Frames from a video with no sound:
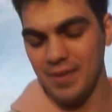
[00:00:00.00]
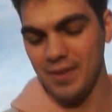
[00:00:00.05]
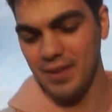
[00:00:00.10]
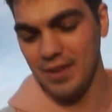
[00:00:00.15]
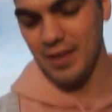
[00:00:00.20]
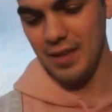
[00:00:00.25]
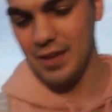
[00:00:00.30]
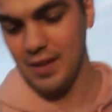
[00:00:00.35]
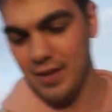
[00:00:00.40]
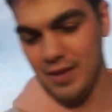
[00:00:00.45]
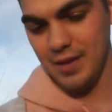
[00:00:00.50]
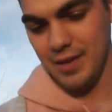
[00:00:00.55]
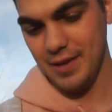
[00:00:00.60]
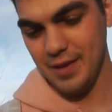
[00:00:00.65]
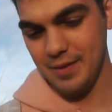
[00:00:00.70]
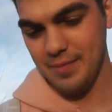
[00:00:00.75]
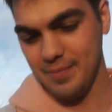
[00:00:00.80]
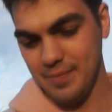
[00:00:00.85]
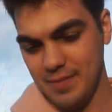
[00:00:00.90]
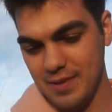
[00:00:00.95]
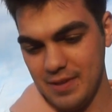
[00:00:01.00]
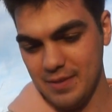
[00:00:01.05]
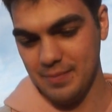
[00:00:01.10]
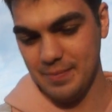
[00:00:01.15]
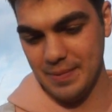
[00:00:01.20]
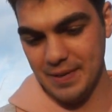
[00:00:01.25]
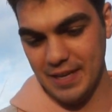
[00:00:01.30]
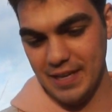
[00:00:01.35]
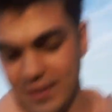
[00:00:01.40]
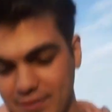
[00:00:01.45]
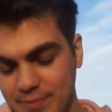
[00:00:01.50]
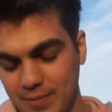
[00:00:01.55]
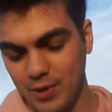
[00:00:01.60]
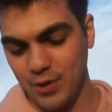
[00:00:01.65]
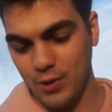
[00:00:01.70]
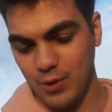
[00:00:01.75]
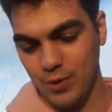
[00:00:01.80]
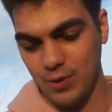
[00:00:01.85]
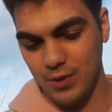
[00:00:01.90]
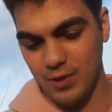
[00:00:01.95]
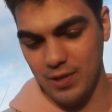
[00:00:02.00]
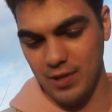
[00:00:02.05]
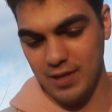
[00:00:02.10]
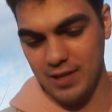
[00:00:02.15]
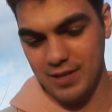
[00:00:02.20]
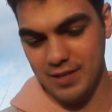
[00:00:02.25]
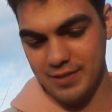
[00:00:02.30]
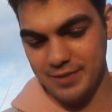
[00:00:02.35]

Okay, get ready. I'm gonna give him a call.